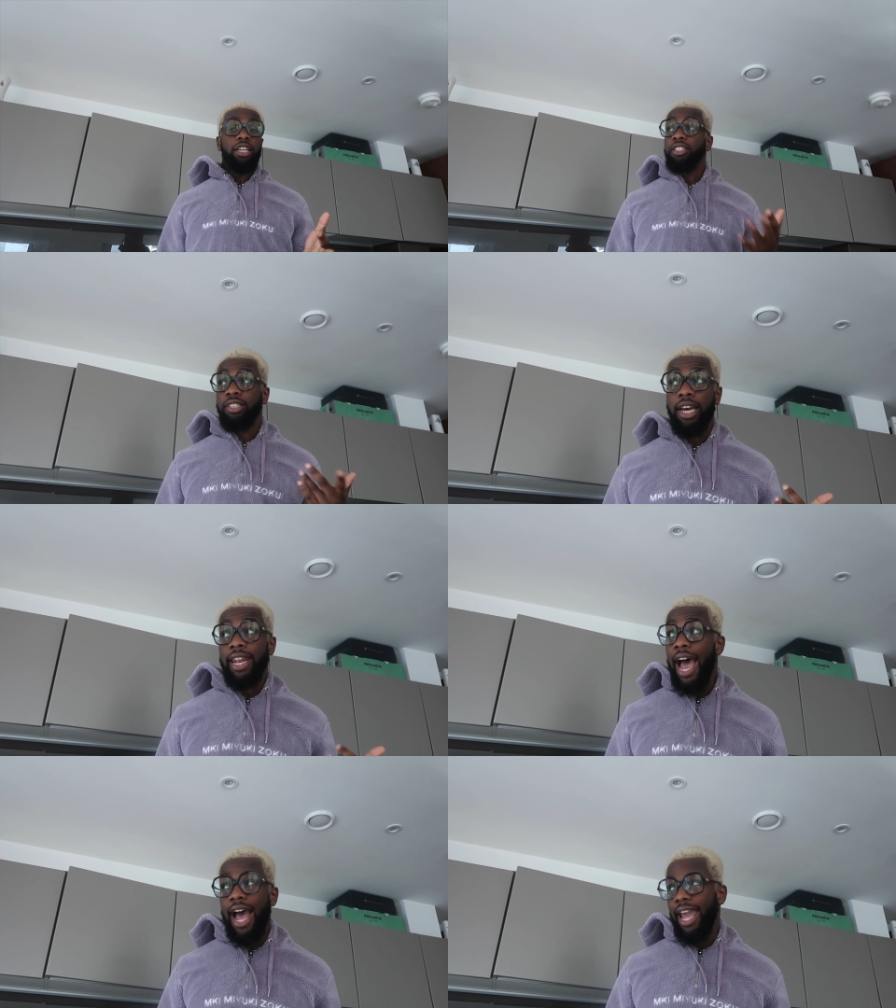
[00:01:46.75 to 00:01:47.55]
Sun
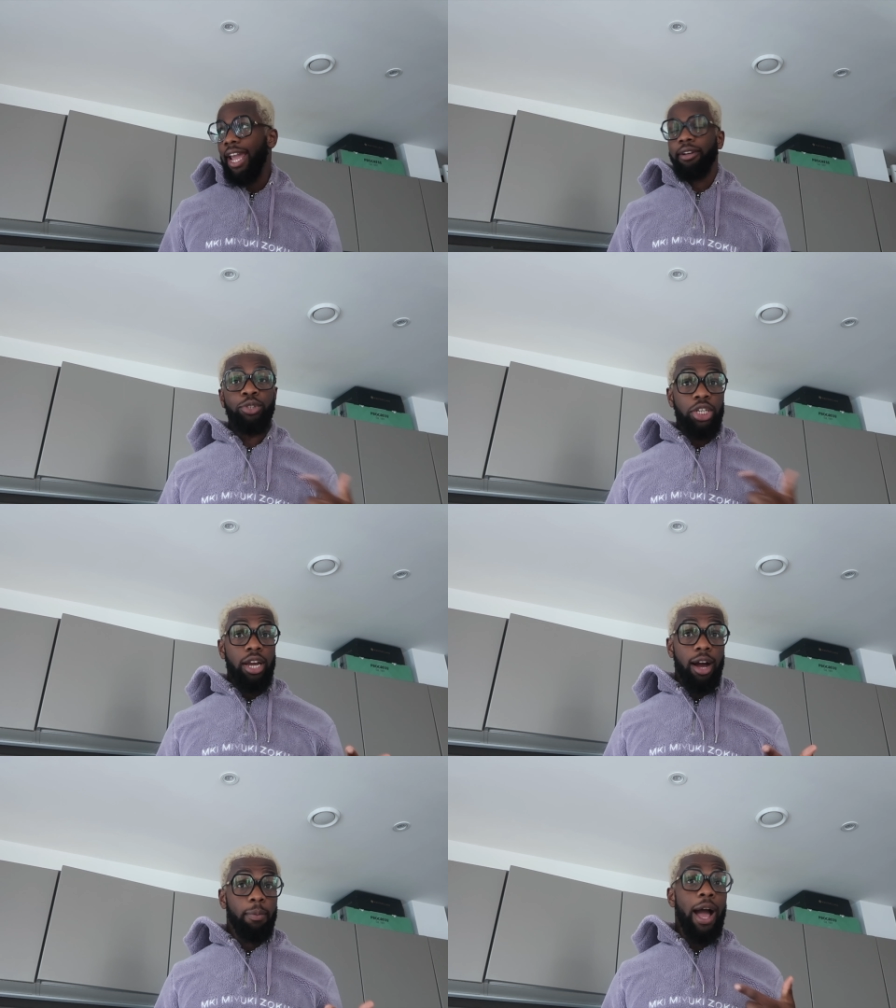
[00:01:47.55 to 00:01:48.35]
high, she
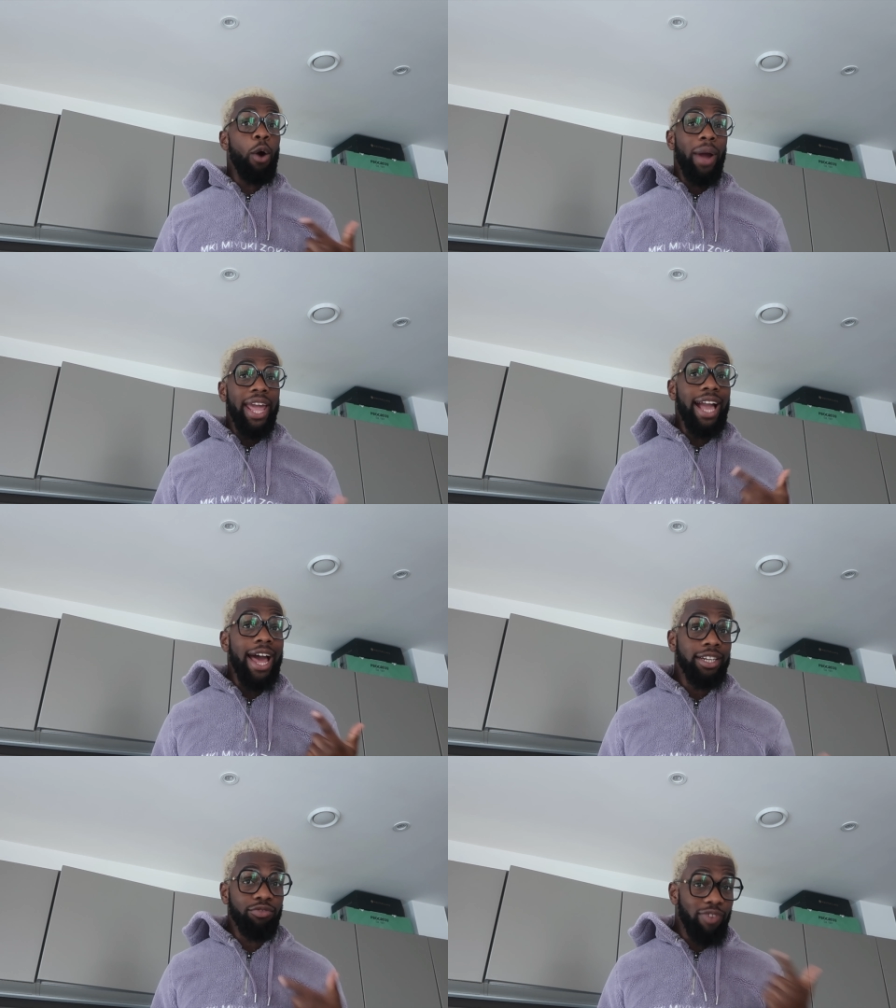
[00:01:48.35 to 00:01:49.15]
up, awake
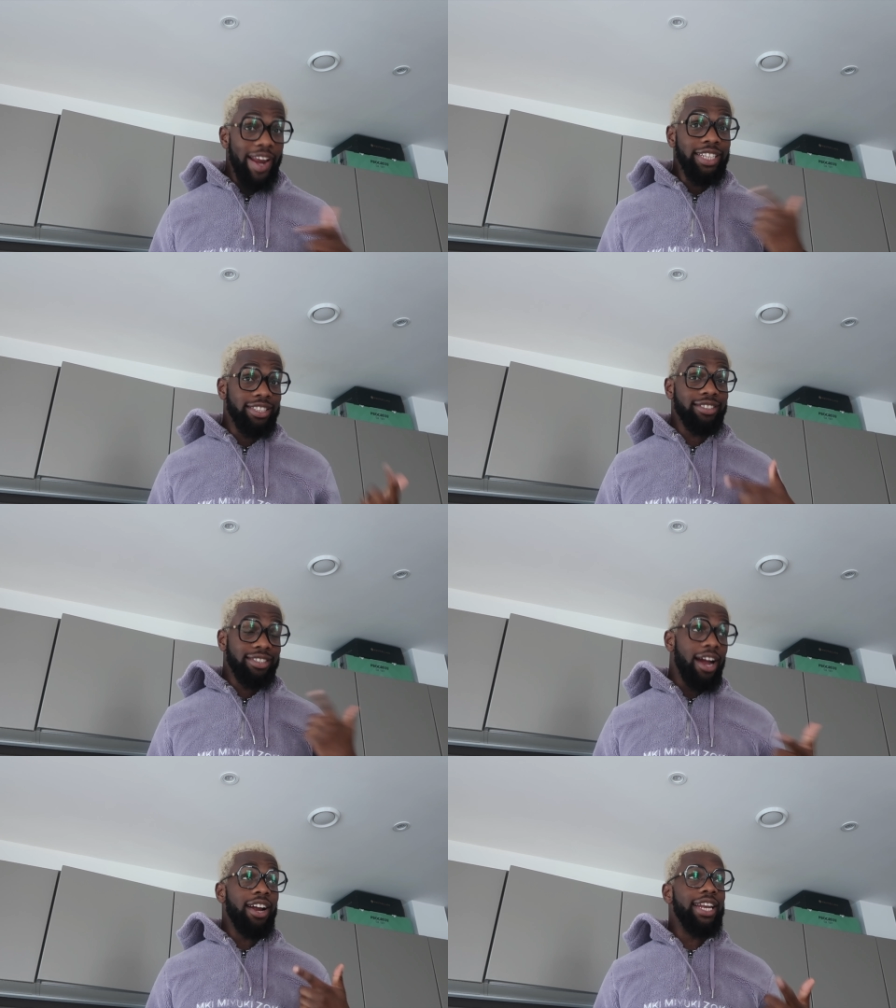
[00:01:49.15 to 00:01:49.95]
and ready to
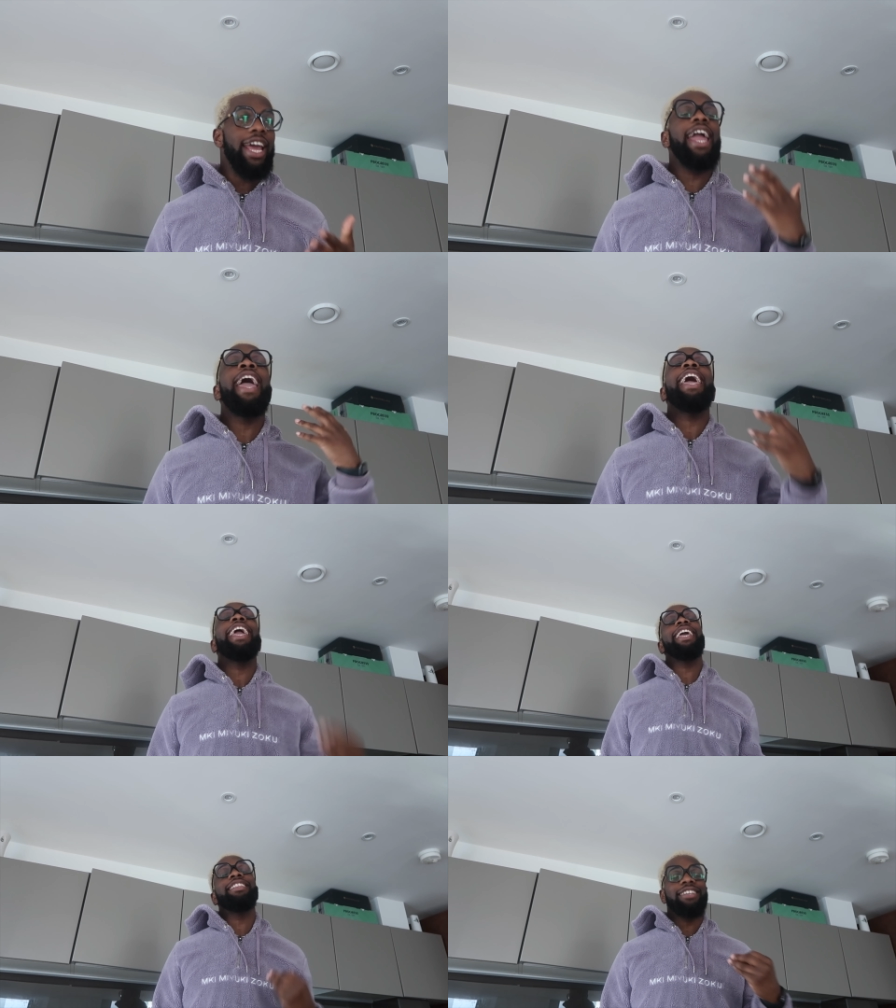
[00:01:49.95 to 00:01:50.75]
start her day.
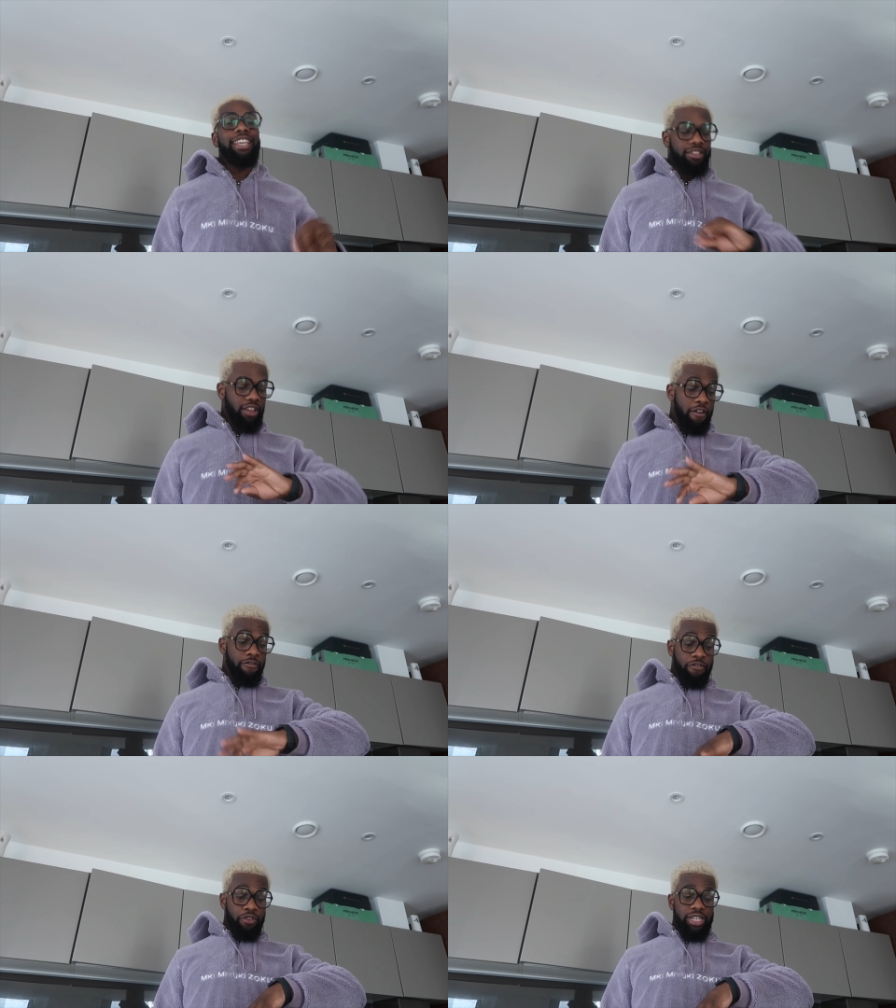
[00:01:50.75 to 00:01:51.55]
It is
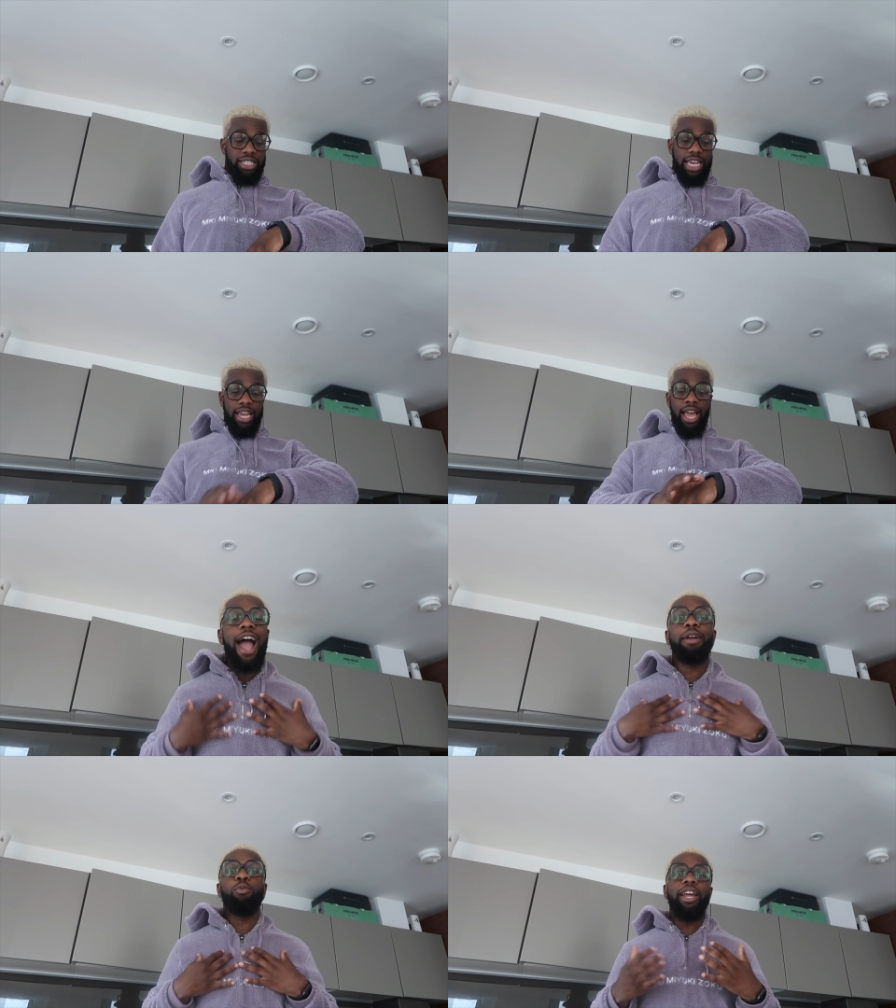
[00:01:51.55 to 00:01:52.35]
freezing.
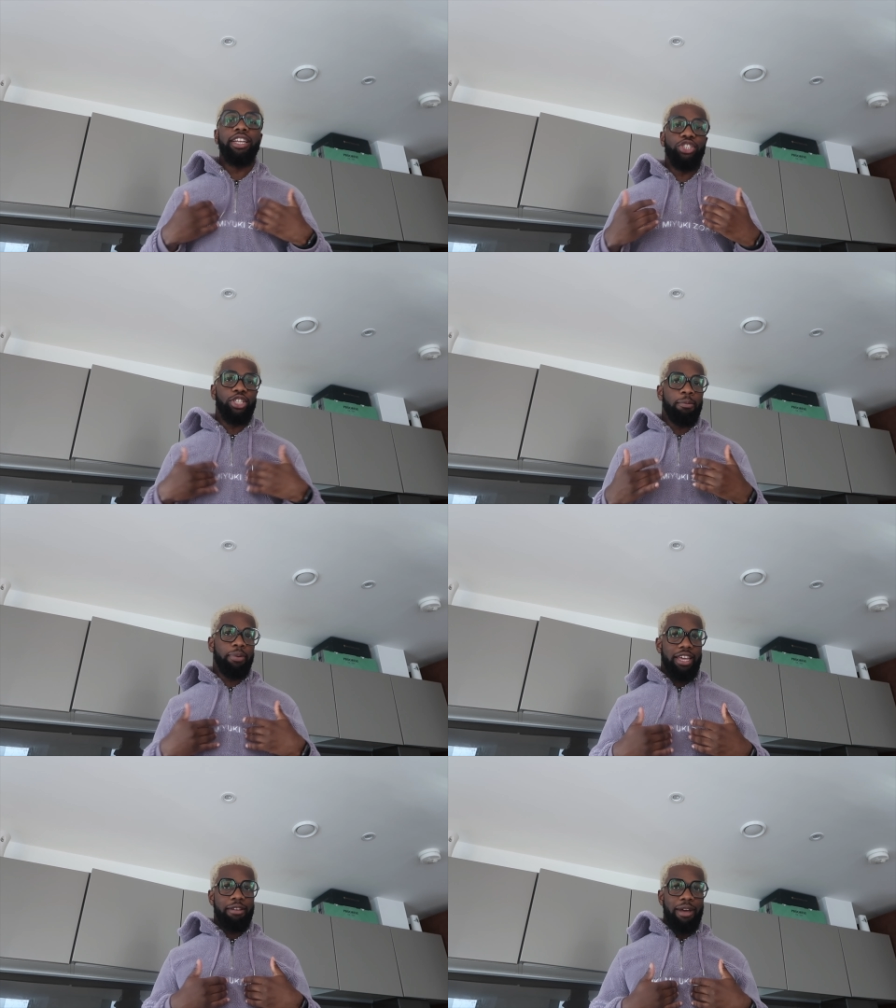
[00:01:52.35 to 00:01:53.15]
I am wearing a
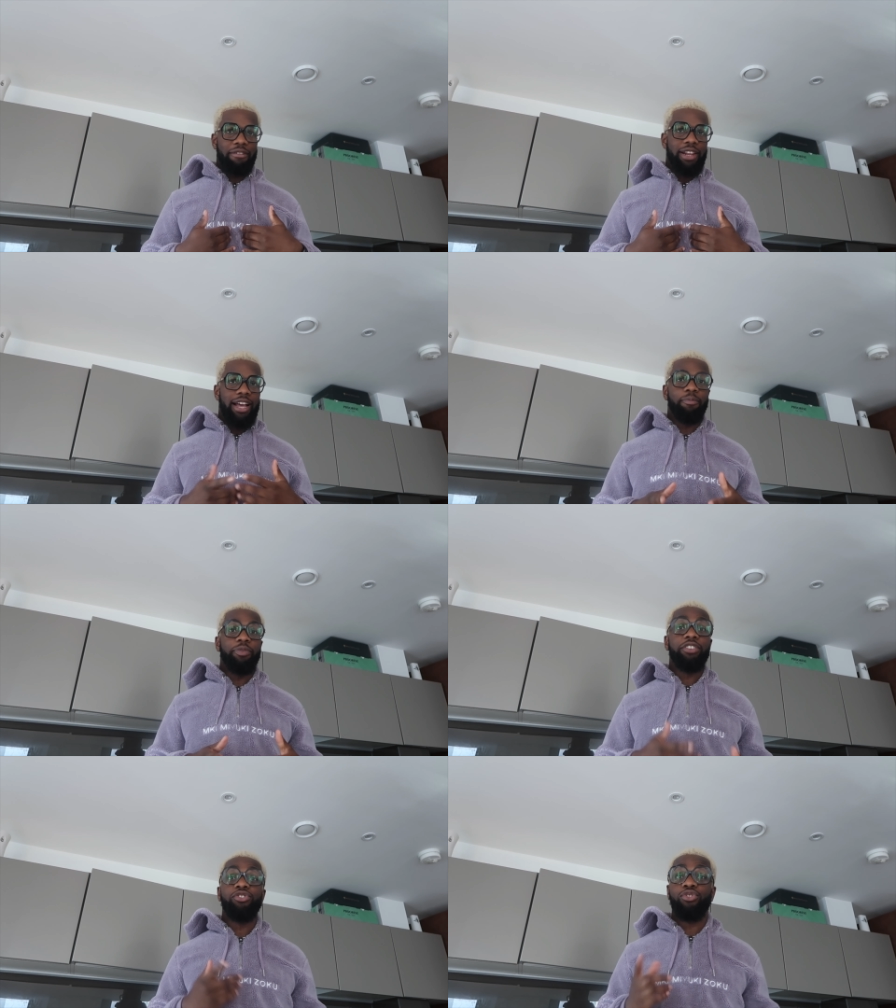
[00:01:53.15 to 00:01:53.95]
jumper in my flat.
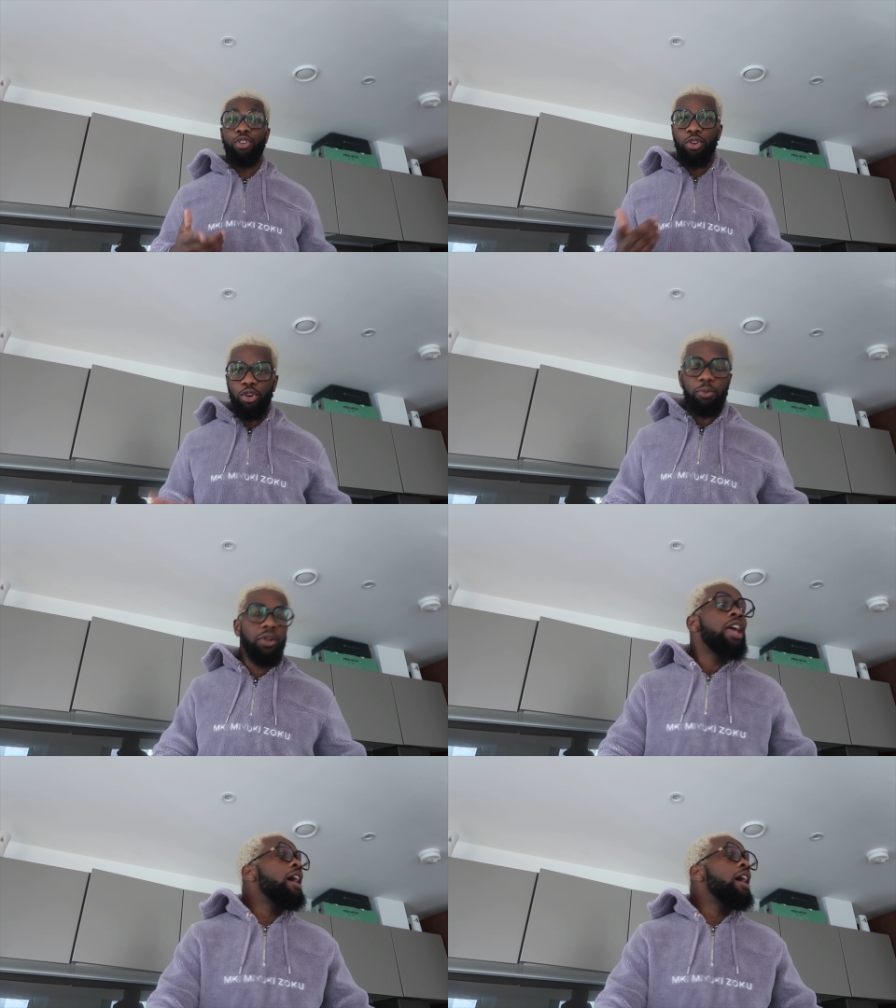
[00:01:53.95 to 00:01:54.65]
This is not normal.